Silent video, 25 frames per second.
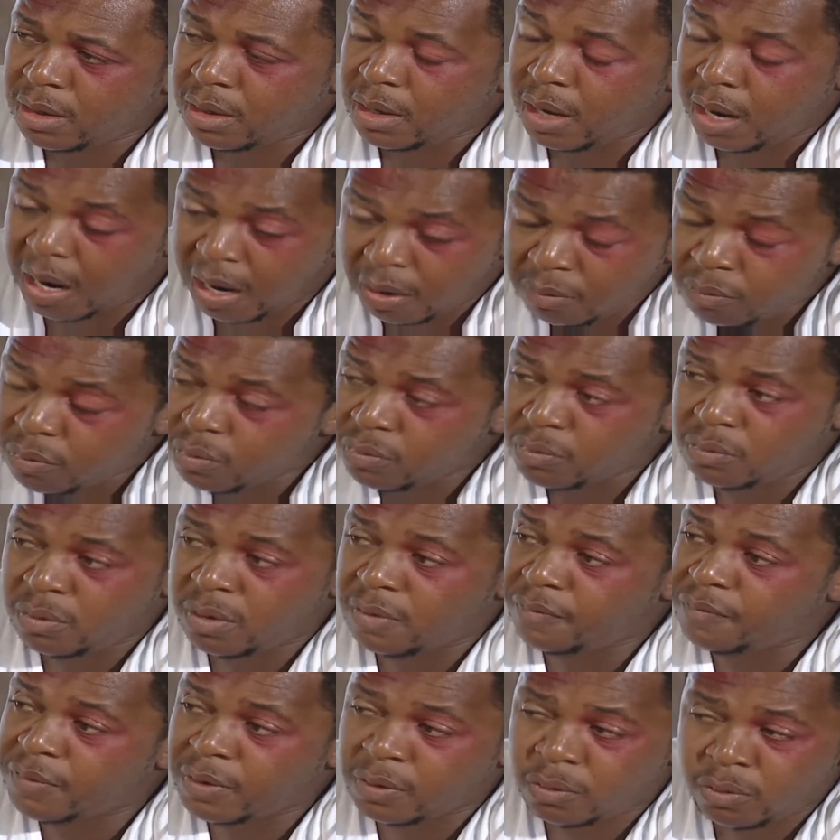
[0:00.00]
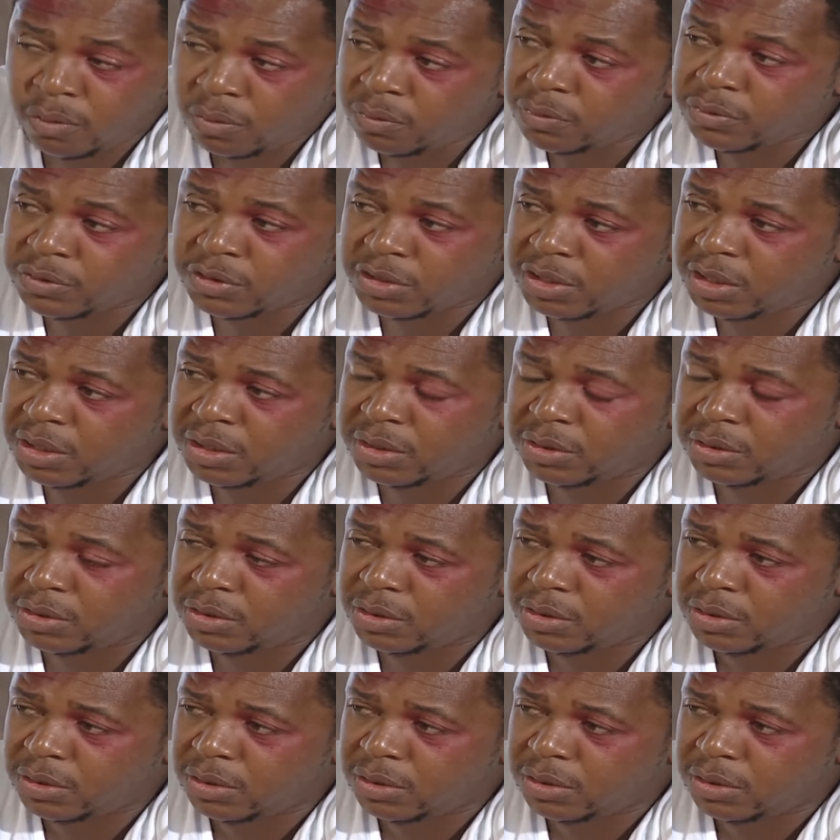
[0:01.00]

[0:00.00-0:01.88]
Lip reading: I want to know if it gonna change.